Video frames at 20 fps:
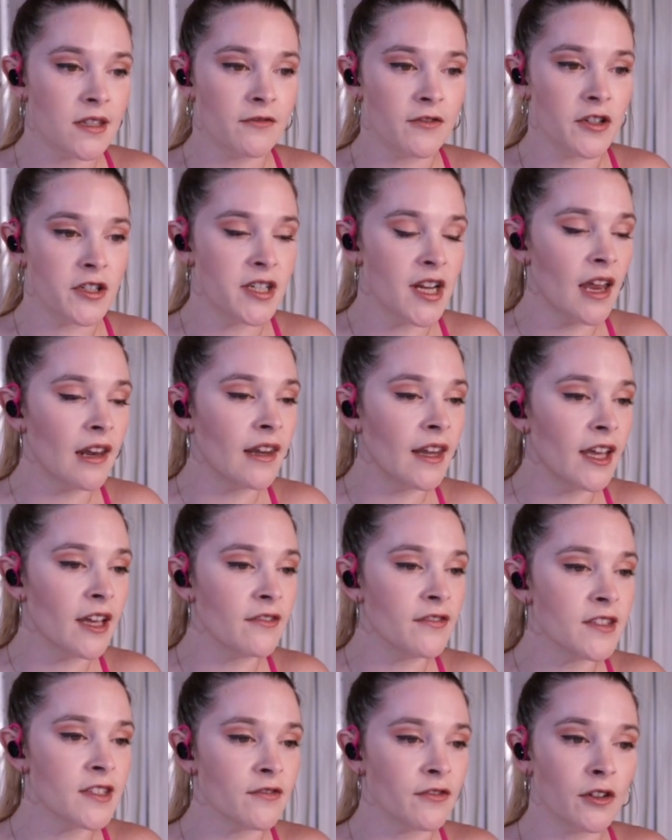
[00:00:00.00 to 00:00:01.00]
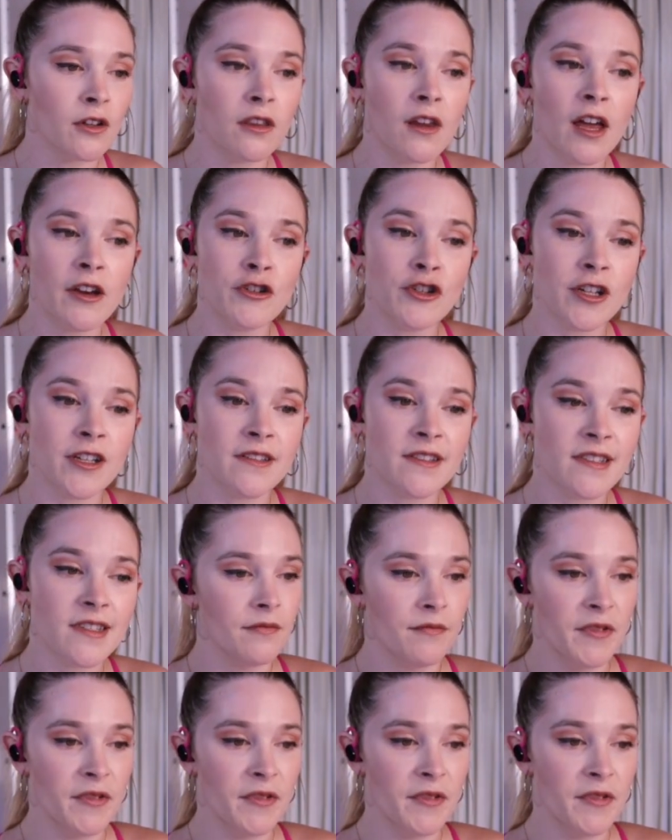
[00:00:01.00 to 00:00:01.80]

for deadlifts, for lunges.